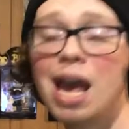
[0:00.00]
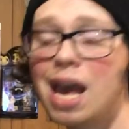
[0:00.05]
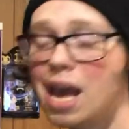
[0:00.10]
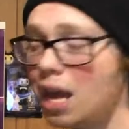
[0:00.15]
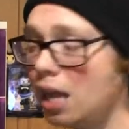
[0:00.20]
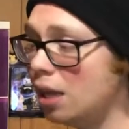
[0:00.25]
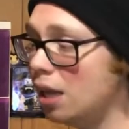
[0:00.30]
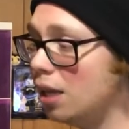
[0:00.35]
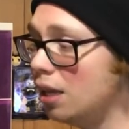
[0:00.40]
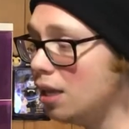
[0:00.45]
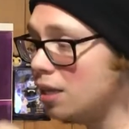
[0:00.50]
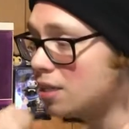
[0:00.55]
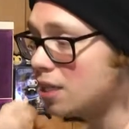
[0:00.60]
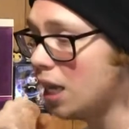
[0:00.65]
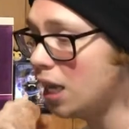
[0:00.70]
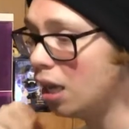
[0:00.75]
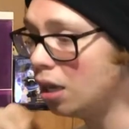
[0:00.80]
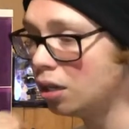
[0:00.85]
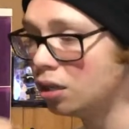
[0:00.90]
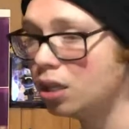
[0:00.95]
and it is a
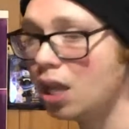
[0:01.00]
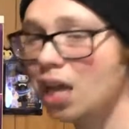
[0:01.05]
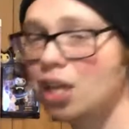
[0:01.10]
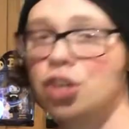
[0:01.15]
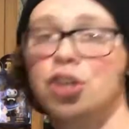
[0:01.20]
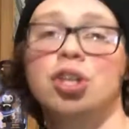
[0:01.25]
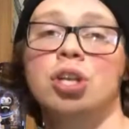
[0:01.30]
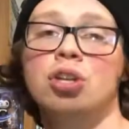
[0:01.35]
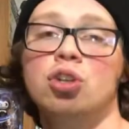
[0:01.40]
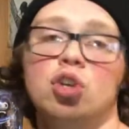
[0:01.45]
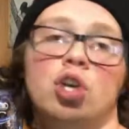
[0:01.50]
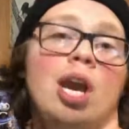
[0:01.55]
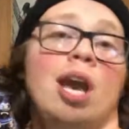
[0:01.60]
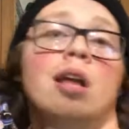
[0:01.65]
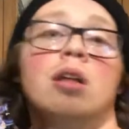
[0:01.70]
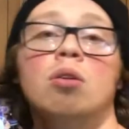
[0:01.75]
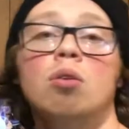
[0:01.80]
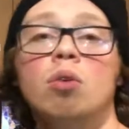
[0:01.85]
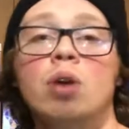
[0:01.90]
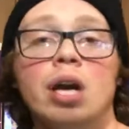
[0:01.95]
collection
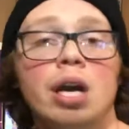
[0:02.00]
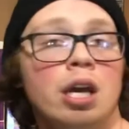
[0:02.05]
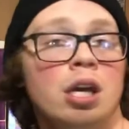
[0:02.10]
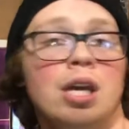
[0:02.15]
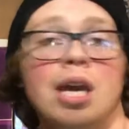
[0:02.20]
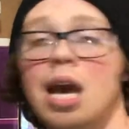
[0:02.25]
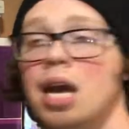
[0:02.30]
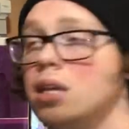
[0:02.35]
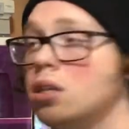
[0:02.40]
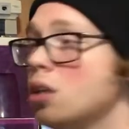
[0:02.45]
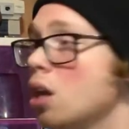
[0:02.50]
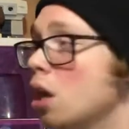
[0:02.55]
channel. Yes,